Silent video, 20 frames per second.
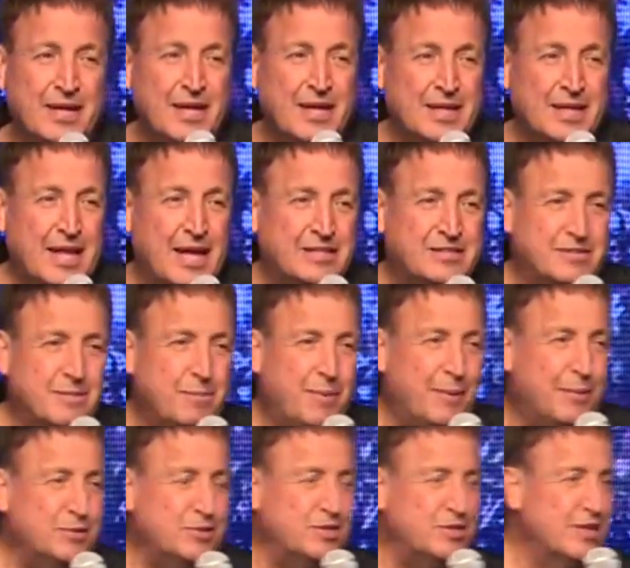Like some
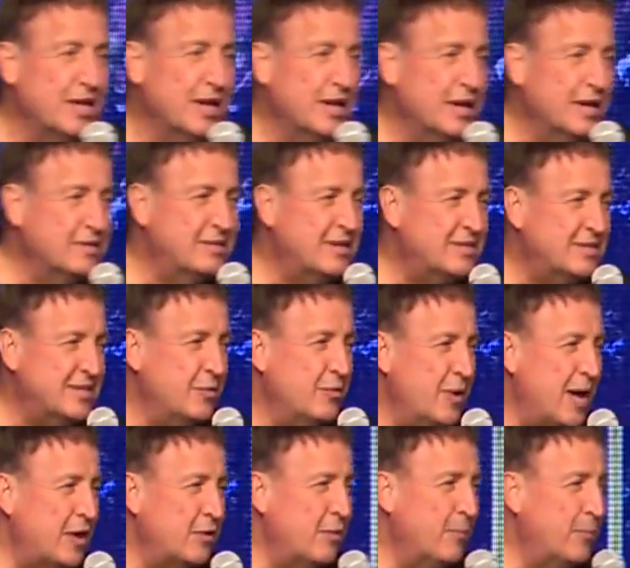people just, uh, they say, well,
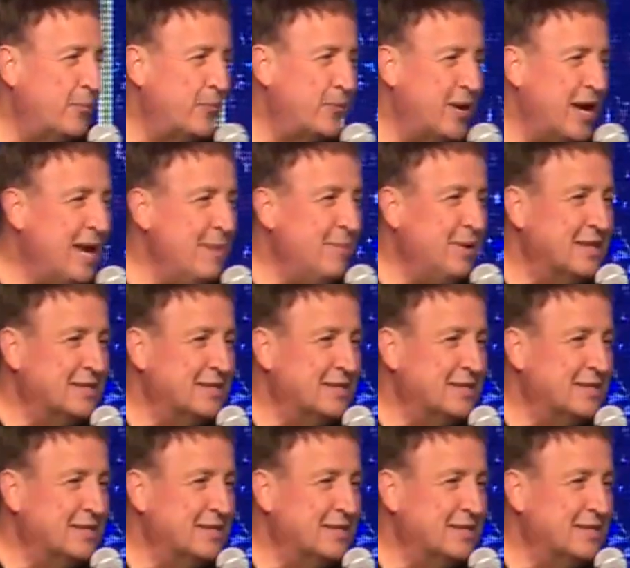I don't pray